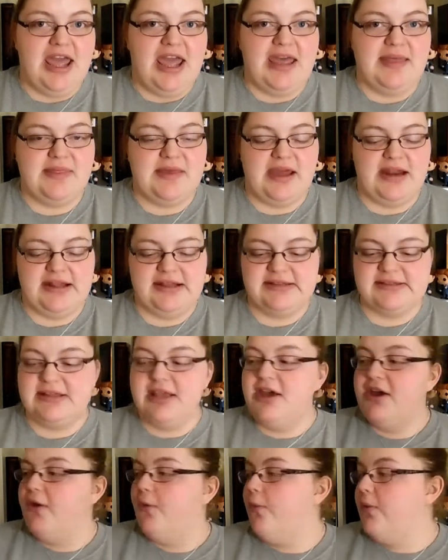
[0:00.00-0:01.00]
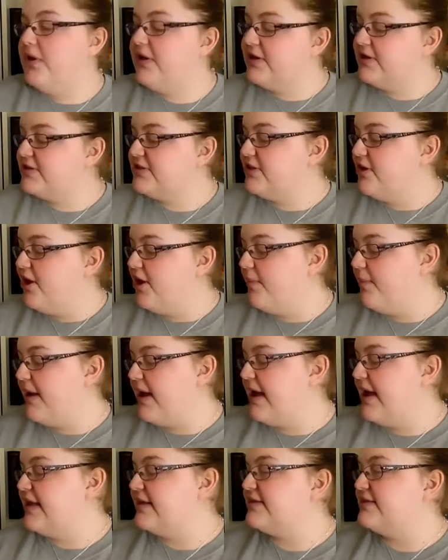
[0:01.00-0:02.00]
and that is Winter Song
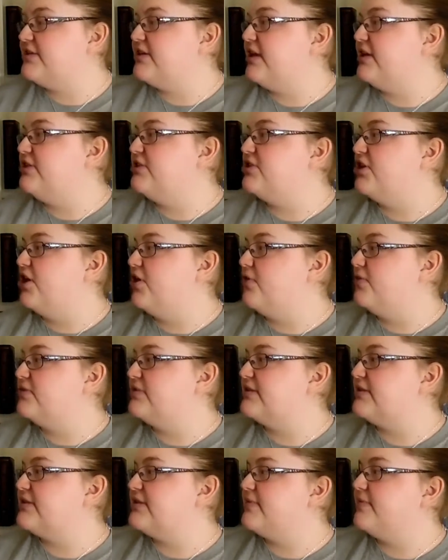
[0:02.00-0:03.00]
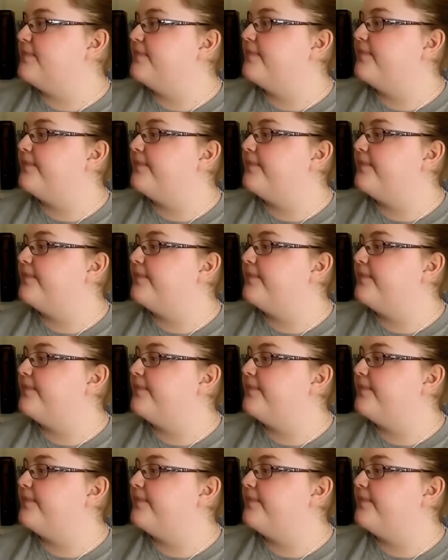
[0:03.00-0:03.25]
by S.J. Jones.